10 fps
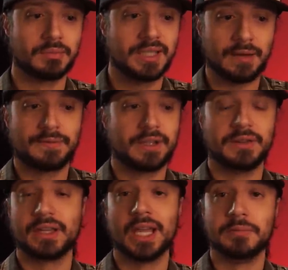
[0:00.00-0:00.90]
definitely
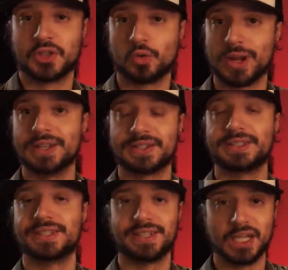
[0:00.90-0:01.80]
the game's greatest
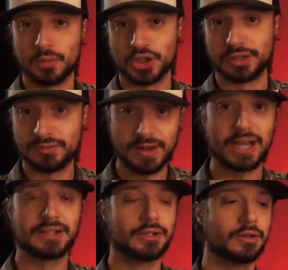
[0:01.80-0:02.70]
distinguishing
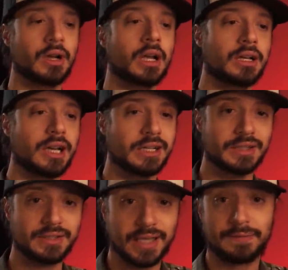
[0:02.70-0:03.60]
factor and
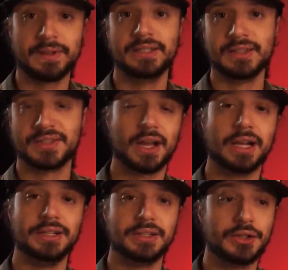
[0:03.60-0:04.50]
is definitely
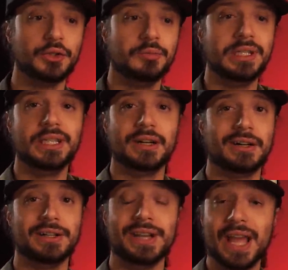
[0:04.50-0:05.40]
designed to be
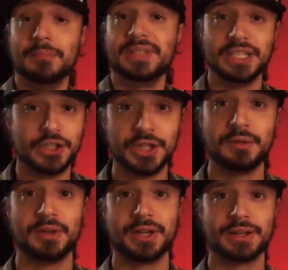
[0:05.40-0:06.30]
an MTG
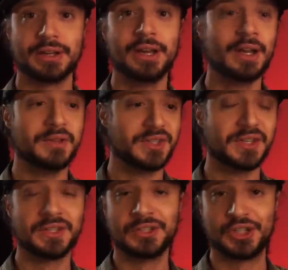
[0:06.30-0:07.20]
thing. This
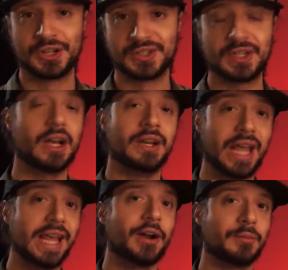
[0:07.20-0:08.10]
isn't just an
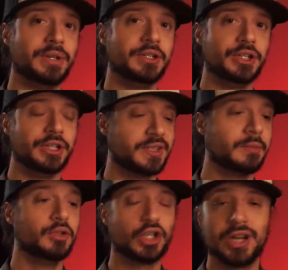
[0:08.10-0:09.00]
ARPG,
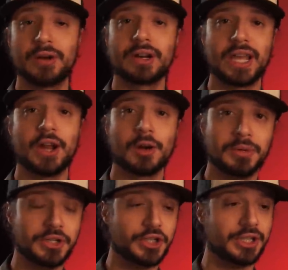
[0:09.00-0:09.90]
some generic
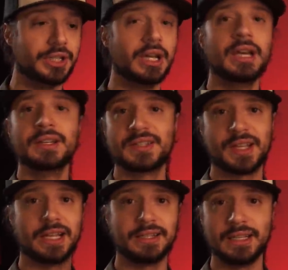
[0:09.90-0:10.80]
ARPG
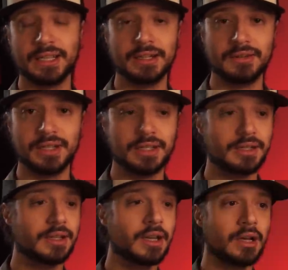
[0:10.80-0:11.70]
set in
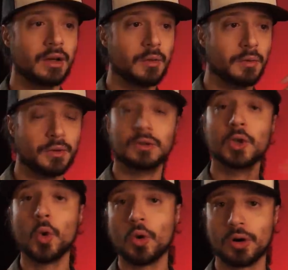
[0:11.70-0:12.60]
the the
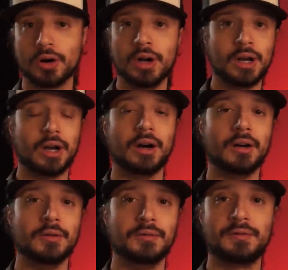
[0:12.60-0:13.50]
lore
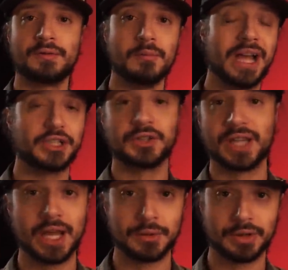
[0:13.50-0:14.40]
of Magic the
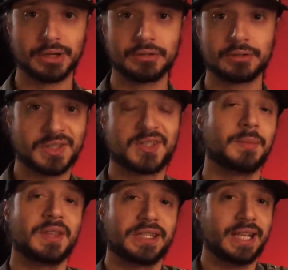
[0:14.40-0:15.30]
Gathering. This is
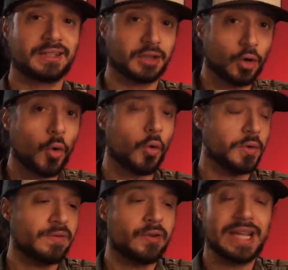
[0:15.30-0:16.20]
something that takes the
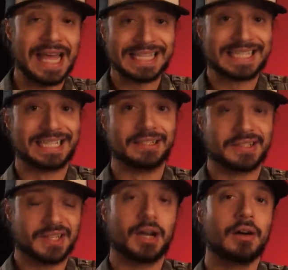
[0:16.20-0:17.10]
core, the very
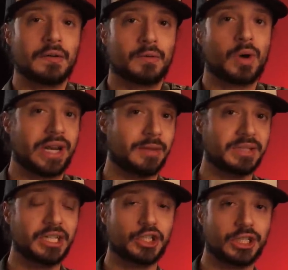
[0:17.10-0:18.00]
essence of what
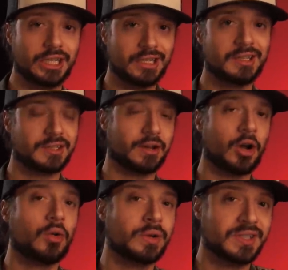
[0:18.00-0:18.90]
MTG is and
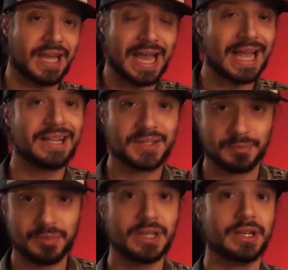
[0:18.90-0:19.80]
always has
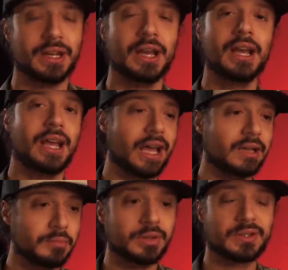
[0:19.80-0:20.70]
been,
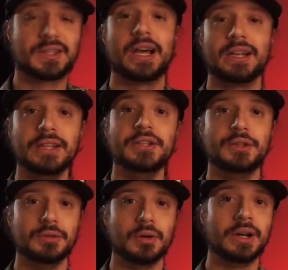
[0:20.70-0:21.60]
and builds that
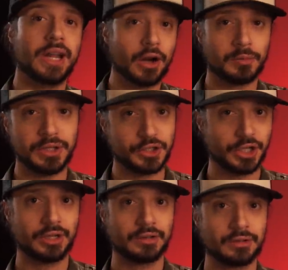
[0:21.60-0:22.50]
into an
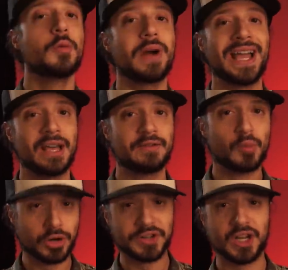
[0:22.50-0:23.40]
ARPG. Now, I hope I have
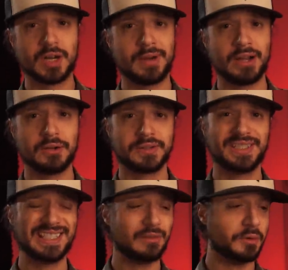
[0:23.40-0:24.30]
more to talk
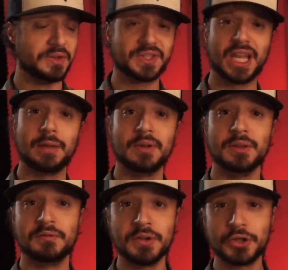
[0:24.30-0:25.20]
about with this game in
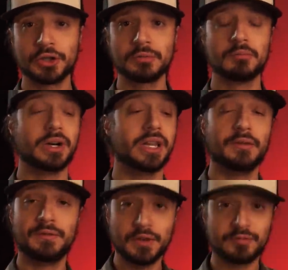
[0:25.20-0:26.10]
the future, but
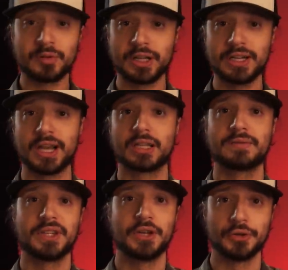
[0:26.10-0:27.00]
if you've played, I'd
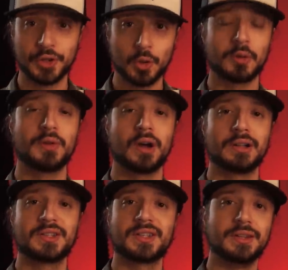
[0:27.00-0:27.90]
love to hear your
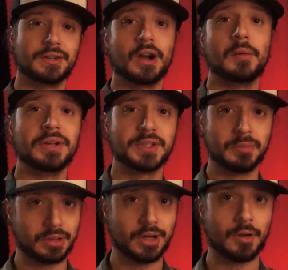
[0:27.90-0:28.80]
thoughts in the comments
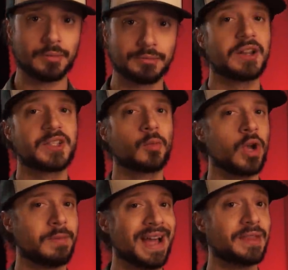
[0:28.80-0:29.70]
below. On to some
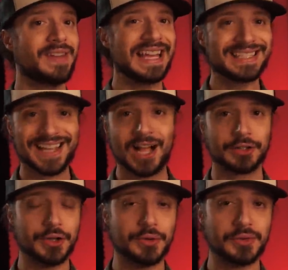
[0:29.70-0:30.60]
quick Path of
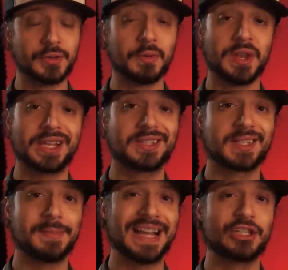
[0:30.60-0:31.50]
Exile news. With the next
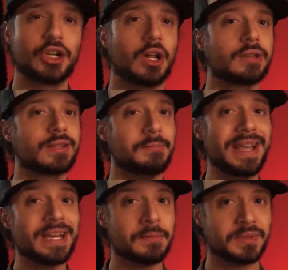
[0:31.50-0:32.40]
expansion,
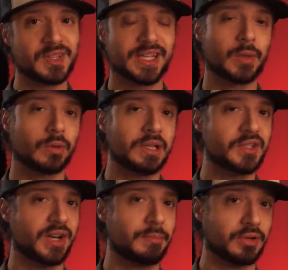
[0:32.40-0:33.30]
Ultimatum, set to
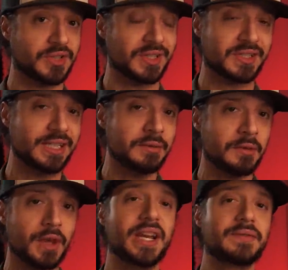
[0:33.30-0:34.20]
release on April
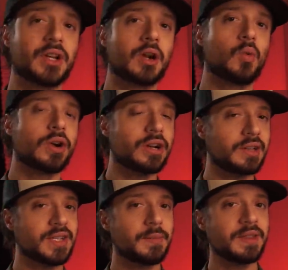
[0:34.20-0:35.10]
16th, the devs are working
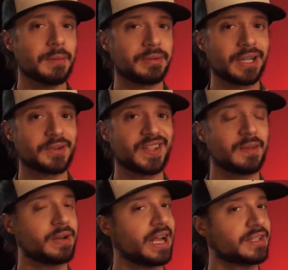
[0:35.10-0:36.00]
on something that players
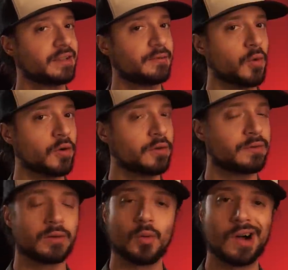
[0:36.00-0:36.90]
have been asking for
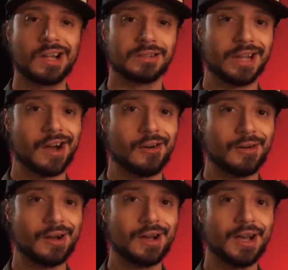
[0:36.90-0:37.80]
for a while now.